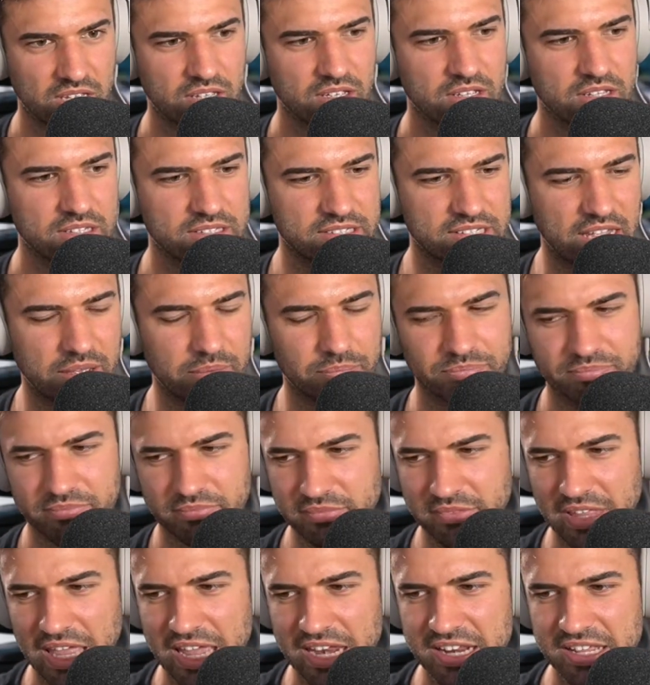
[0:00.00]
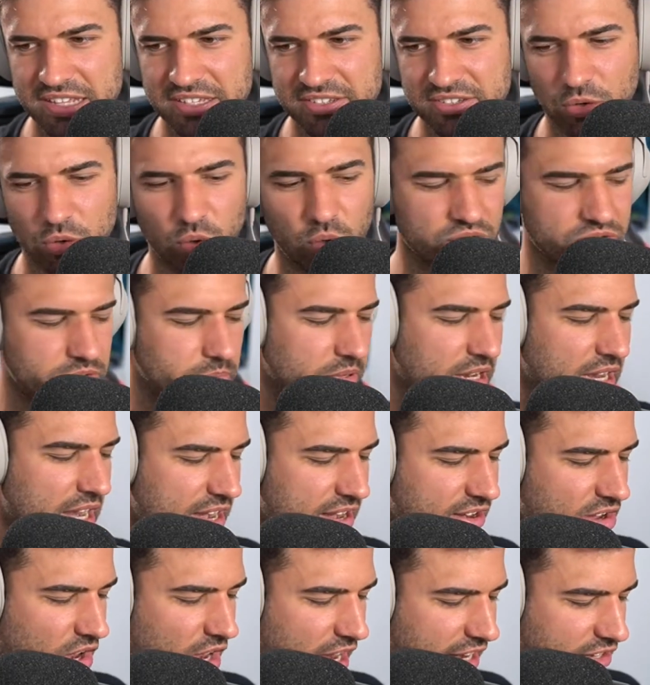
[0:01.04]
So yeah, that is awesome. And
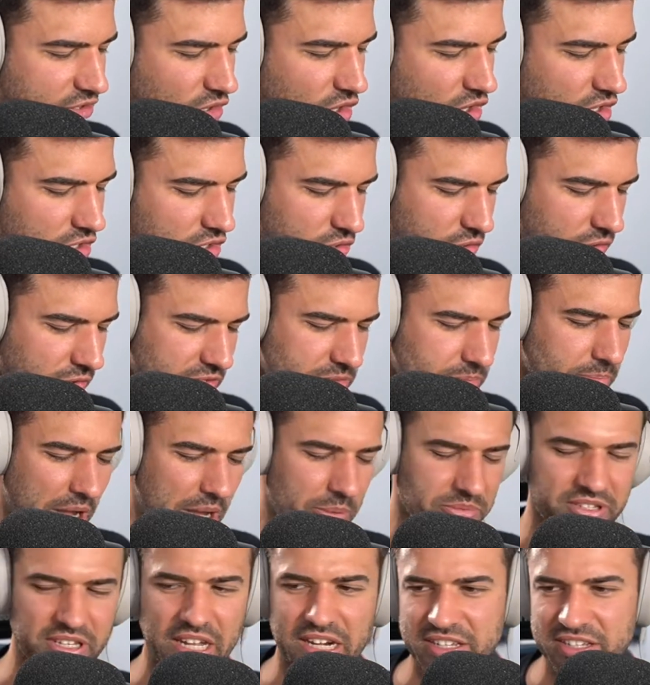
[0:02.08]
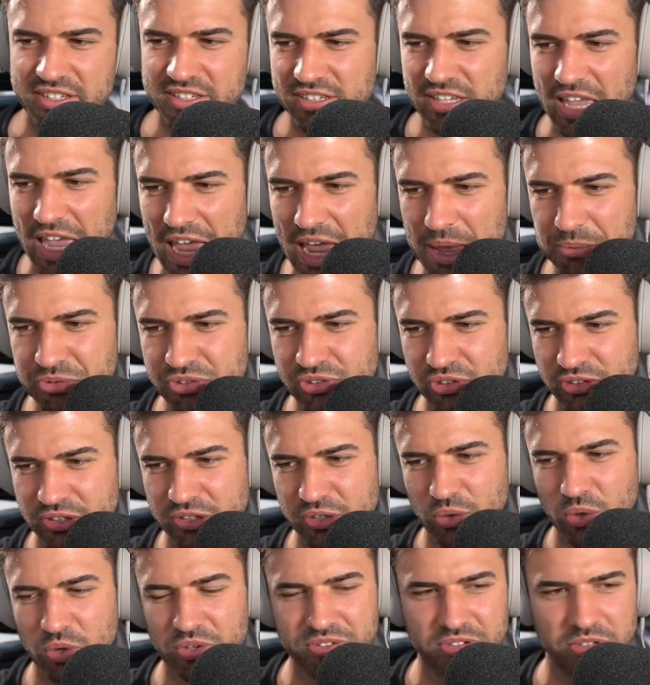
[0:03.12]
I got goosebumps. That is absolutely
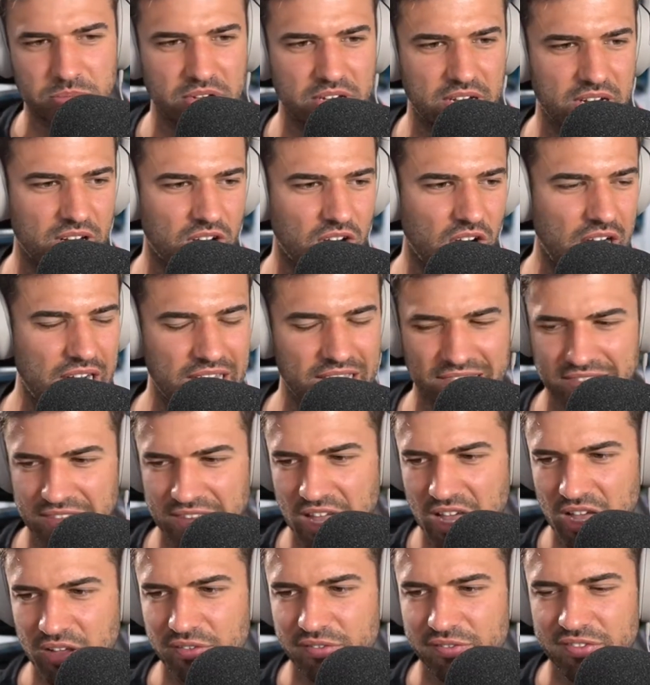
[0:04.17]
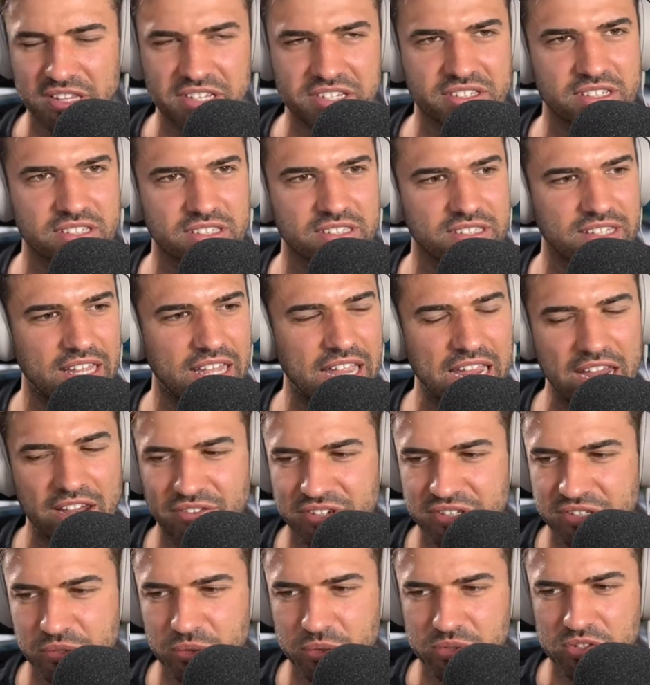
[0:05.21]
awesome. And I love listening to that every
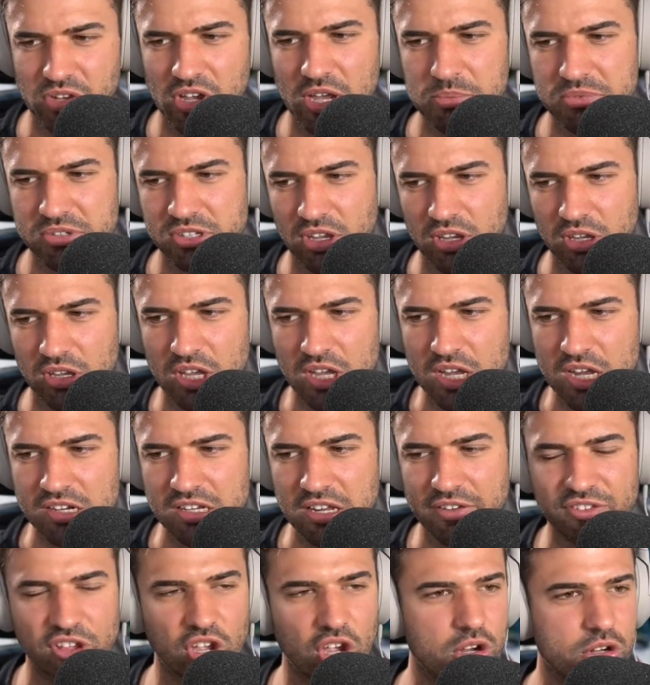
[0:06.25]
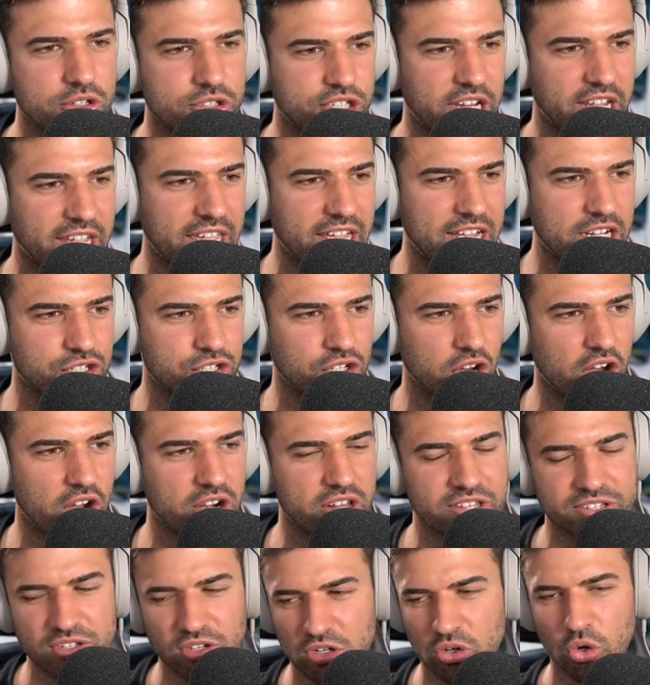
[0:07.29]
single time. So definitely go and check out
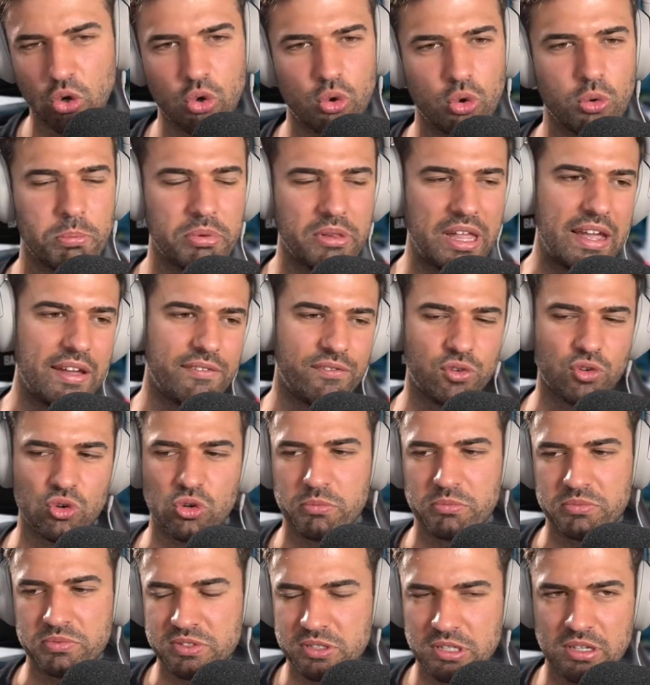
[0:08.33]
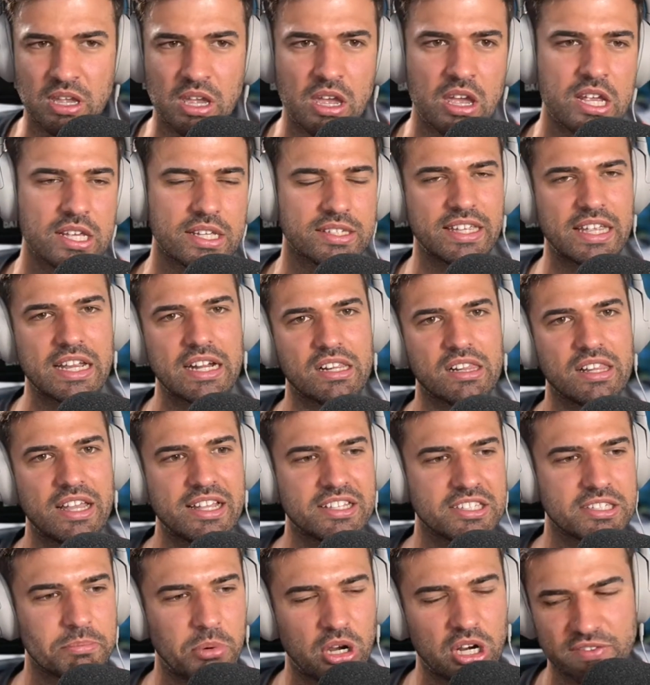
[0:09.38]
JONAS on all platforms, SoundCloud,
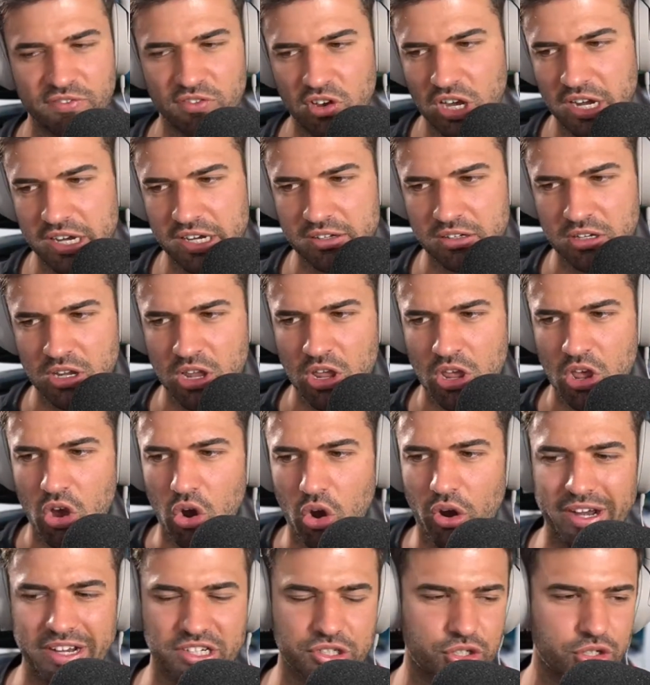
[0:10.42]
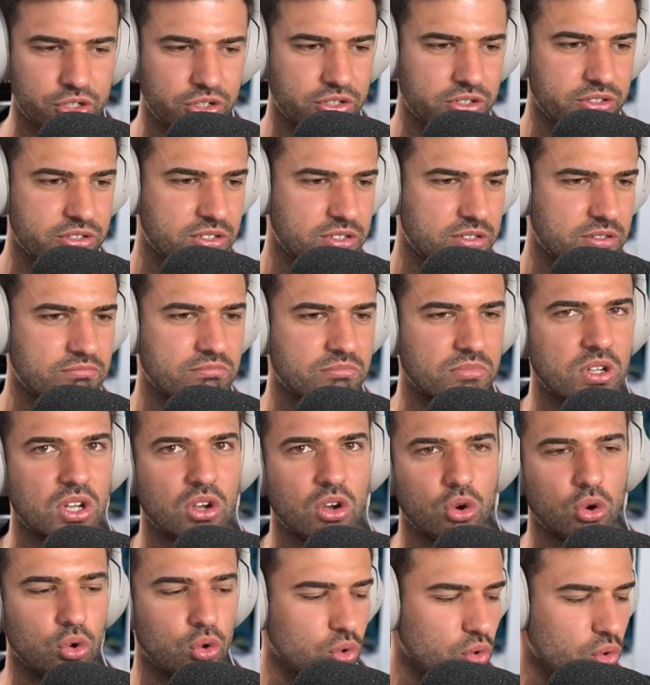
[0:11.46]
Spotify, iTunes,
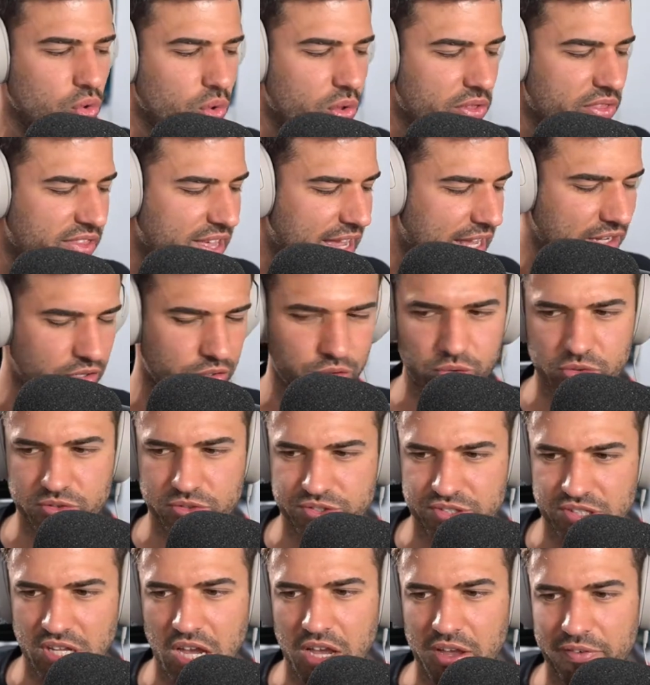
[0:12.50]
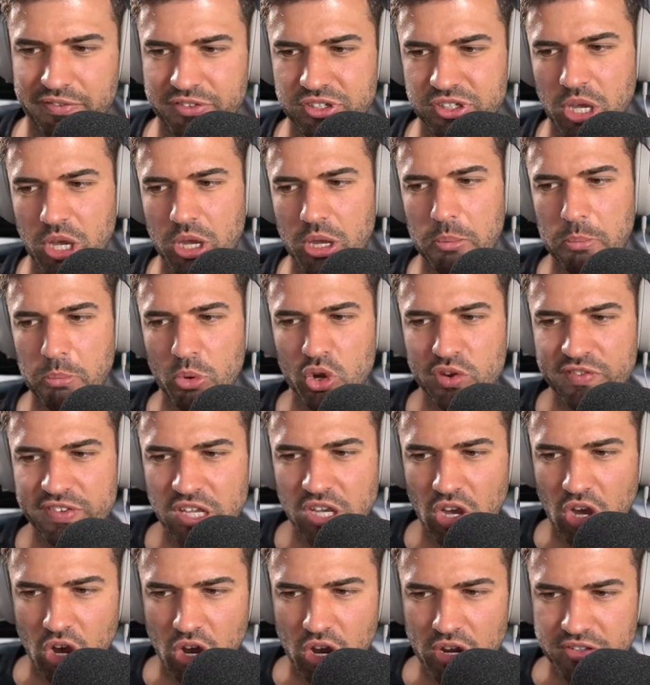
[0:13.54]
all that good stuff. So moving
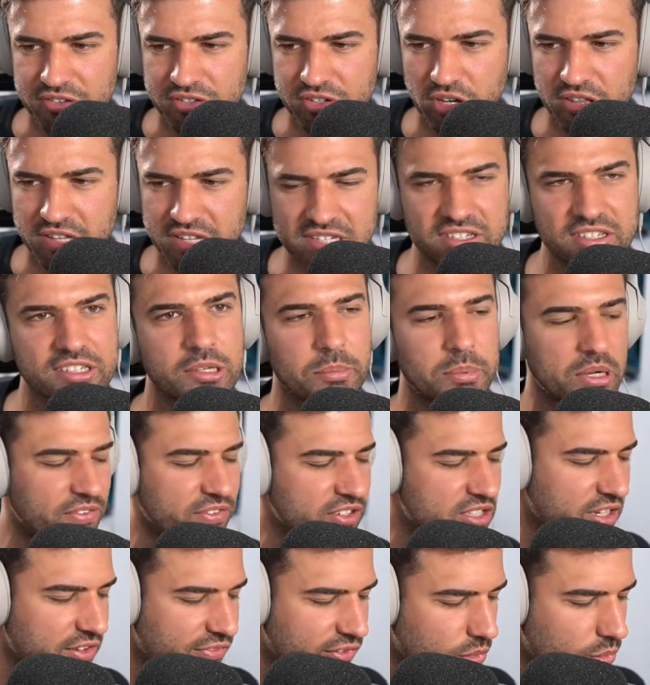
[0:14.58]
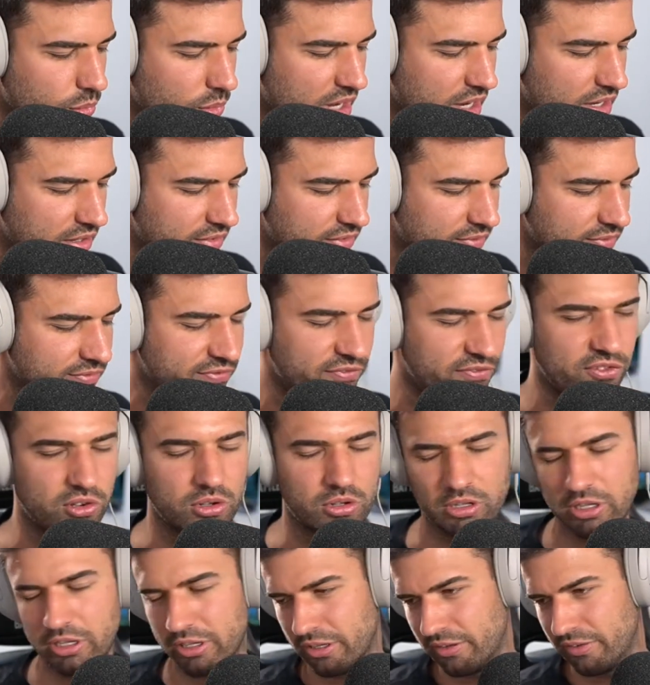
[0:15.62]
on. So this is a bit of a different one for,
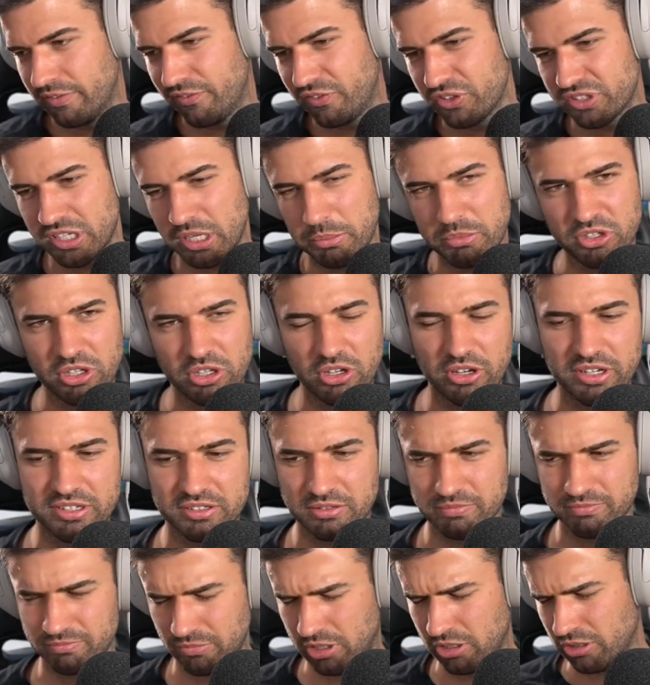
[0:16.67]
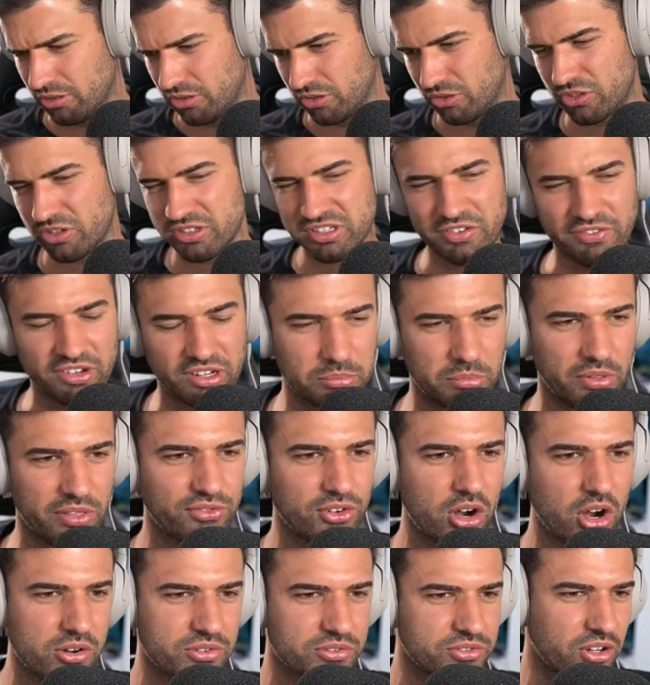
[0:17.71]
for some of you guys. Got something in my
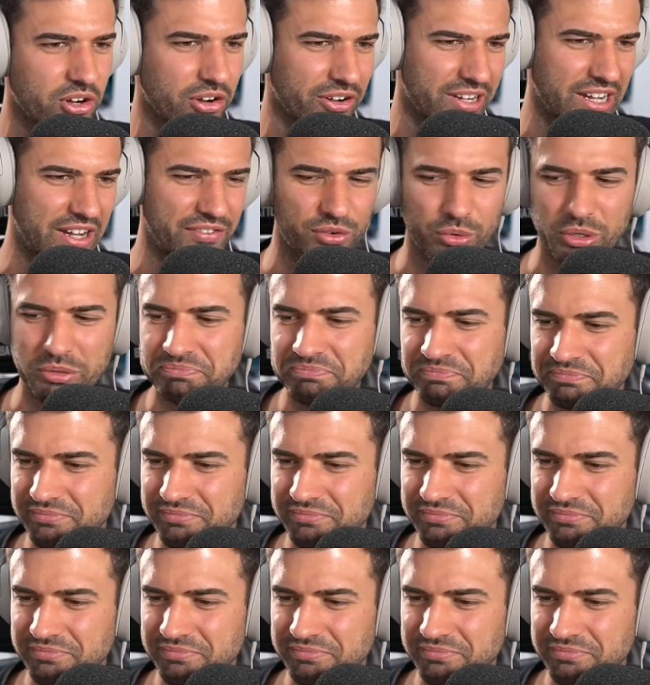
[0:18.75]
throat. Sorry, everyone.